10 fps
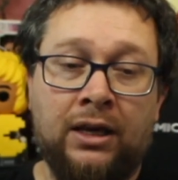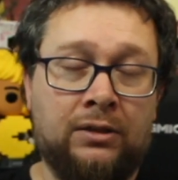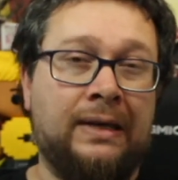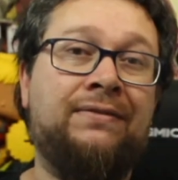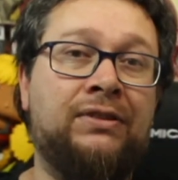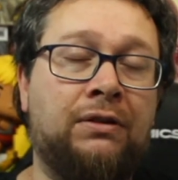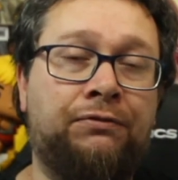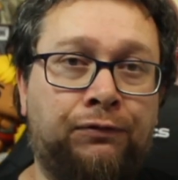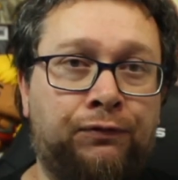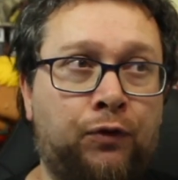So even the
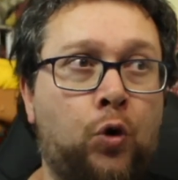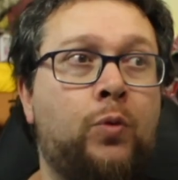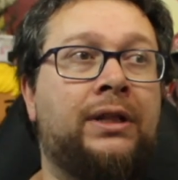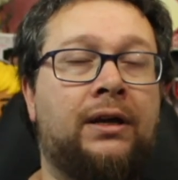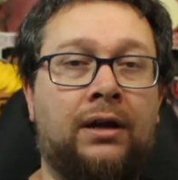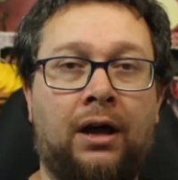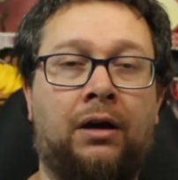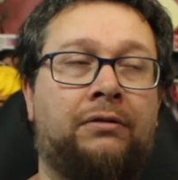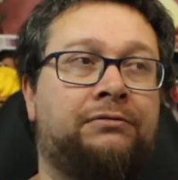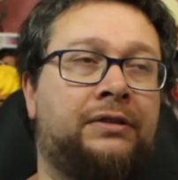formula
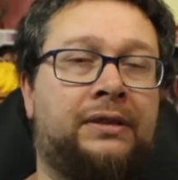of the